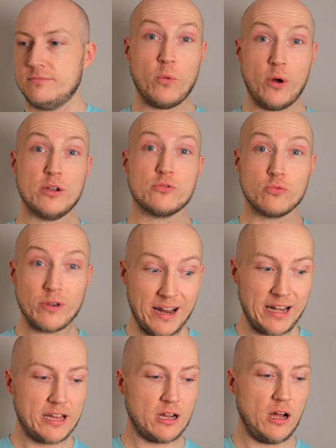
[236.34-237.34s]
words
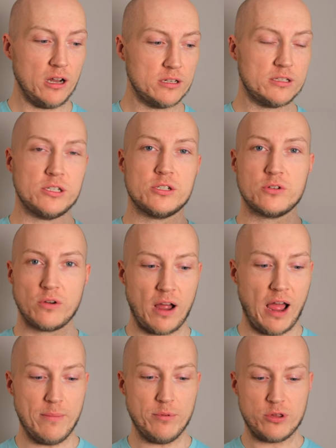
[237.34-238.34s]
really can't
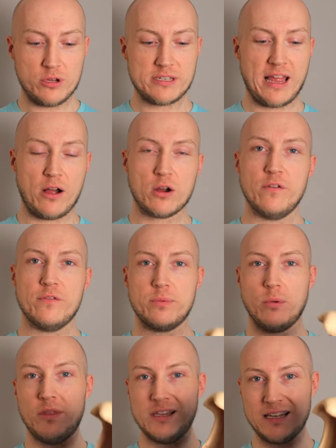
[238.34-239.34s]
describe just how
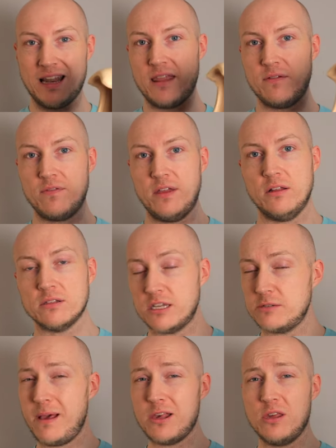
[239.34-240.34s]
comfortable this leather feels,
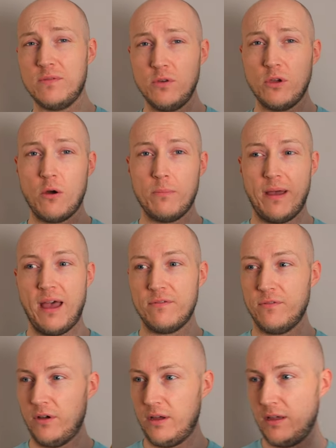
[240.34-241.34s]
especially if you go
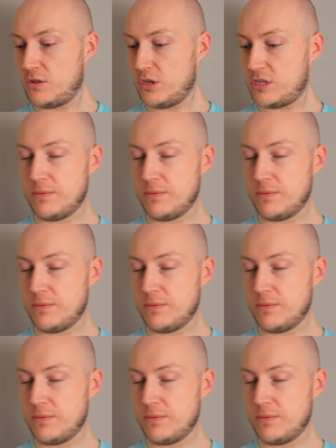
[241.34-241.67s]
barefoot. Just